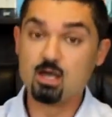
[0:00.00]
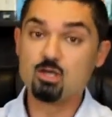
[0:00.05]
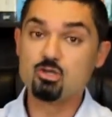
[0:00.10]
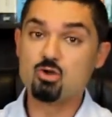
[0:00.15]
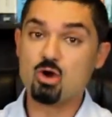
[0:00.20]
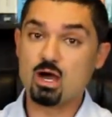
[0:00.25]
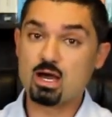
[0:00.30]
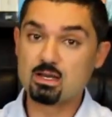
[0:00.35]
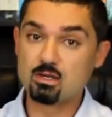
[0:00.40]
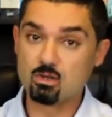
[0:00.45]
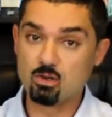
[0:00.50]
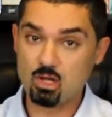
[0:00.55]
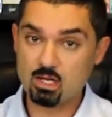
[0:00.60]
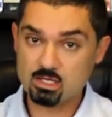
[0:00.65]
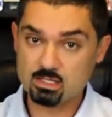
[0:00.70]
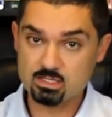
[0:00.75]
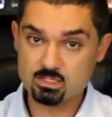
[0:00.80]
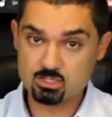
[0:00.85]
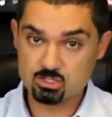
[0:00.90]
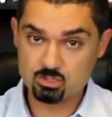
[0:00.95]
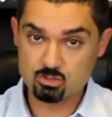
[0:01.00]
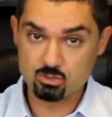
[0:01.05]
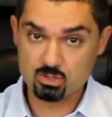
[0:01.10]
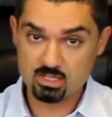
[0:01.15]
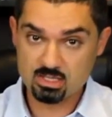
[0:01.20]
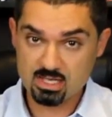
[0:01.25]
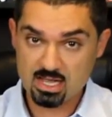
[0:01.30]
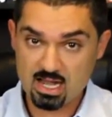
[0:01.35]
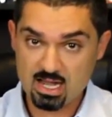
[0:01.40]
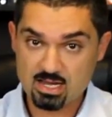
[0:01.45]
you're unlikely to do
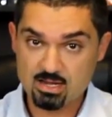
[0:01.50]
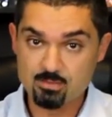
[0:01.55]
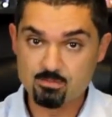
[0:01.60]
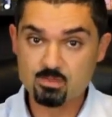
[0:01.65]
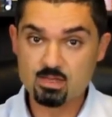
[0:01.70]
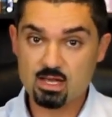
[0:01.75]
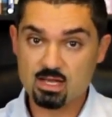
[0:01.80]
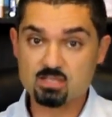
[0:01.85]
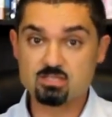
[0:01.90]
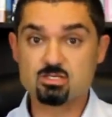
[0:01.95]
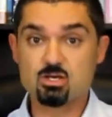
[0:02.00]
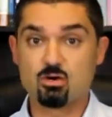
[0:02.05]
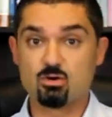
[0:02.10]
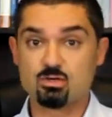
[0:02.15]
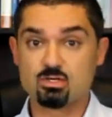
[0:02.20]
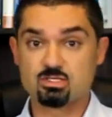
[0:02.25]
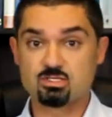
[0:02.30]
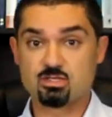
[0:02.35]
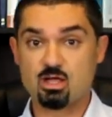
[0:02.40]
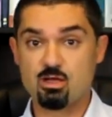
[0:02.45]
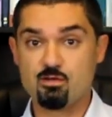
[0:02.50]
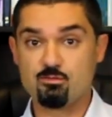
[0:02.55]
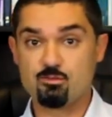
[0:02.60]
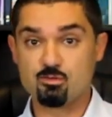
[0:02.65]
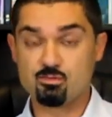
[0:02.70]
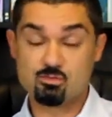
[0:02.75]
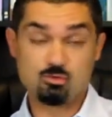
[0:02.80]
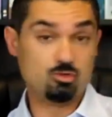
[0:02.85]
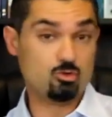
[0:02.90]
it again, and so on and so forth.